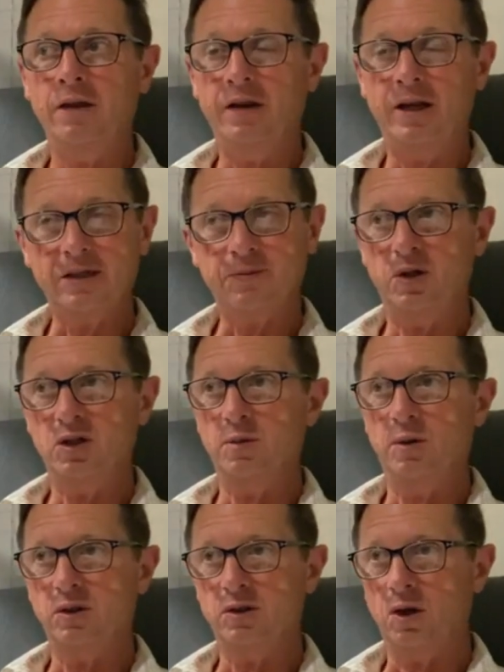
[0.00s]
The next
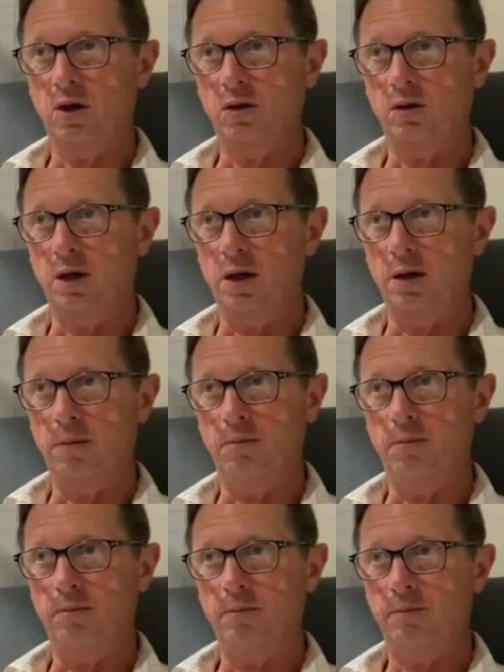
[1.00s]
principle is called uh,
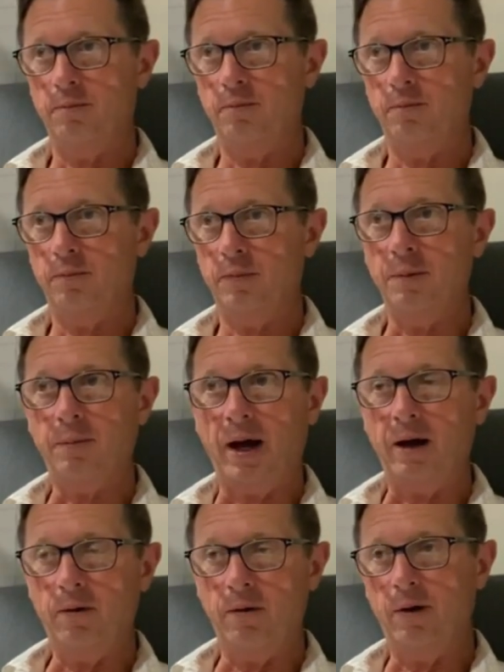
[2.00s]
the
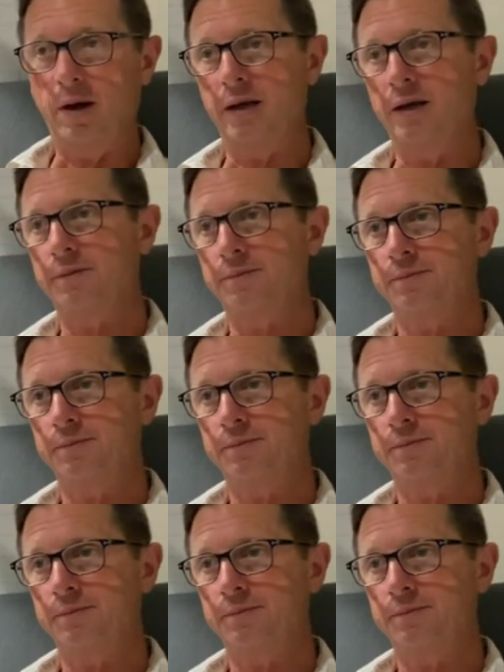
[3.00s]
pirate ride.